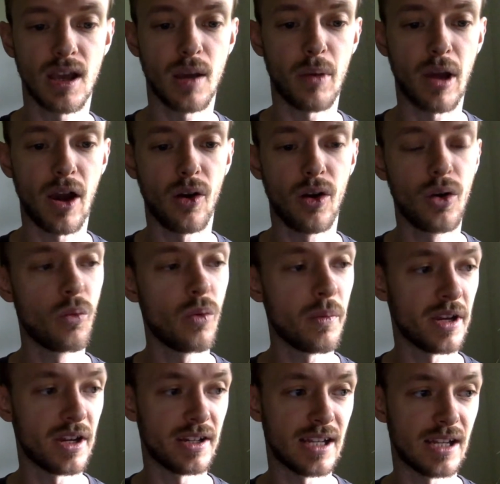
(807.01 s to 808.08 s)
about
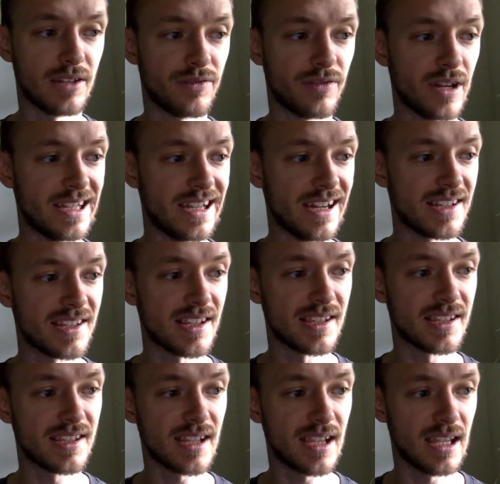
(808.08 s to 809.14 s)
women identified
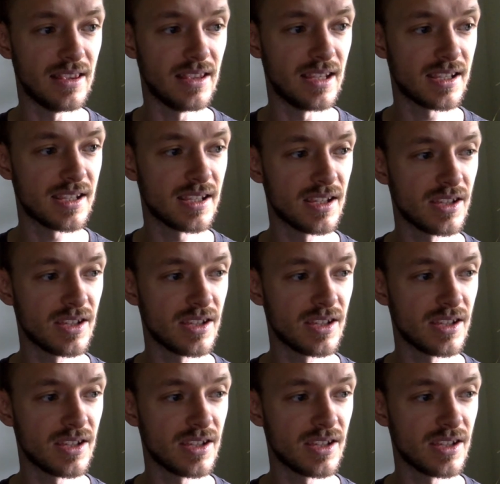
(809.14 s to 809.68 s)
artists in this.